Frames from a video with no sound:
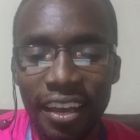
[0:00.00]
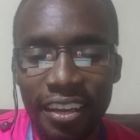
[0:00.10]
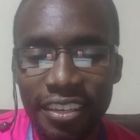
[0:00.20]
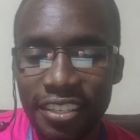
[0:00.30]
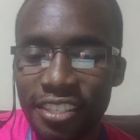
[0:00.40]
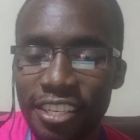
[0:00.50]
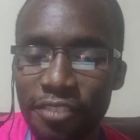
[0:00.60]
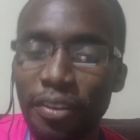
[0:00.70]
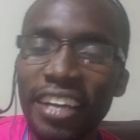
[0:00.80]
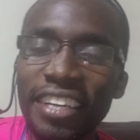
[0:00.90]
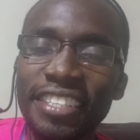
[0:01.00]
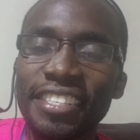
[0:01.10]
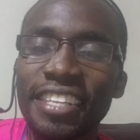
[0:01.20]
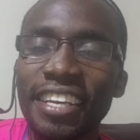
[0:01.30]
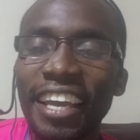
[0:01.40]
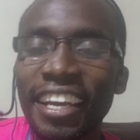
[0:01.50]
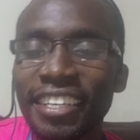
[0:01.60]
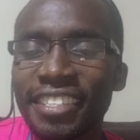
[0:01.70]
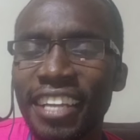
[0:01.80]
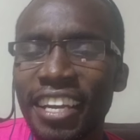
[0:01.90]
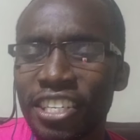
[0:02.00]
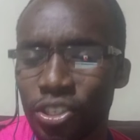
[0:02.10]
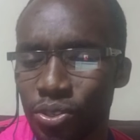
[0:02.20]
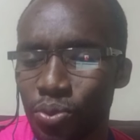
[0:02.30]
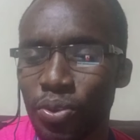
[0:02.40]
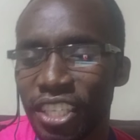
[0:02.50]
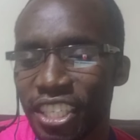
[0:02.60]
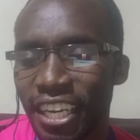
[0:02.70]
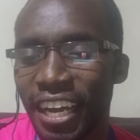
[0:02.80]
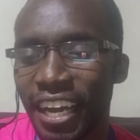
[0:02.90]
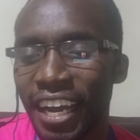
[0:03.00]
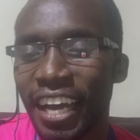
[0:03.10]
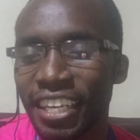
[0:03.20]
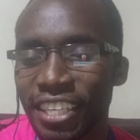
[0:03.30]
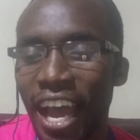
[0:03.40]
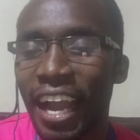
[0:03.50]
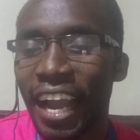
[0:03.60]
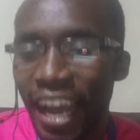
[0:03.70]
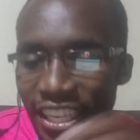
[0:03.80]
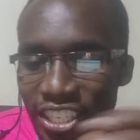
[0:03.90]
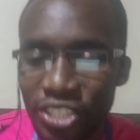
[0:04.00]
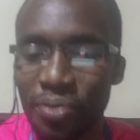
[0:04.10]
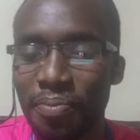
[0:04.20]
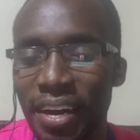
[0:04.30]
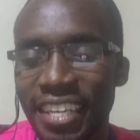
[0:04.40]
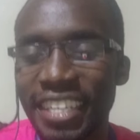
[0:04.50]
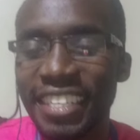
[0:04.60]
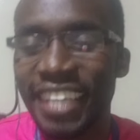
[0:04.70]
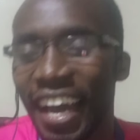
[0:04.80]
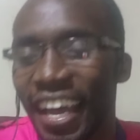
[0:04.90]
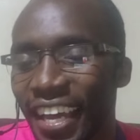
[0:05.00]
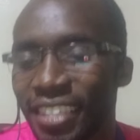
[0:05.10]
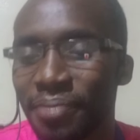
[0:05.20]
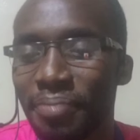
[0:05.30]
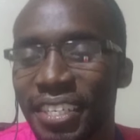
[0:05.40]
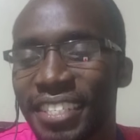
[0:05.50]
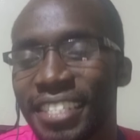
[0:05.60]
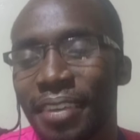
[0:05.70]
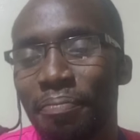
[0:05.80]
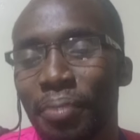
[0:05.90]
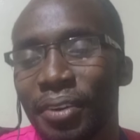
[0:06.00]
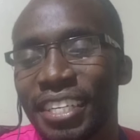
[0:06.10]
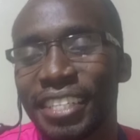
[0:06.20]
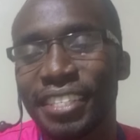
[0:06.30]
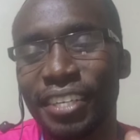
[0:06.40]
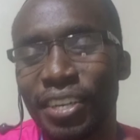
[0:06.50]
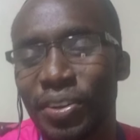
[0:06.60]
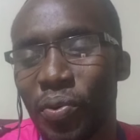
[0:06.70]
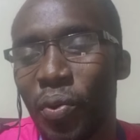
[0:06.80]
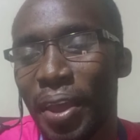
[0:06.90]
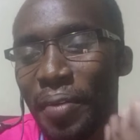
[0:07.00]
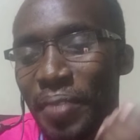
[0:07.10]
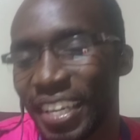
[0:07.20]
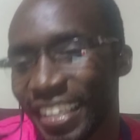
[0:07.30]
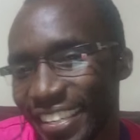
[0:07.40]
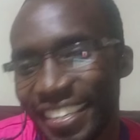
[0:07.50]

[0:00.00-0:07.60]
It is defined as the extent to which a customary diet meets the body's requirement.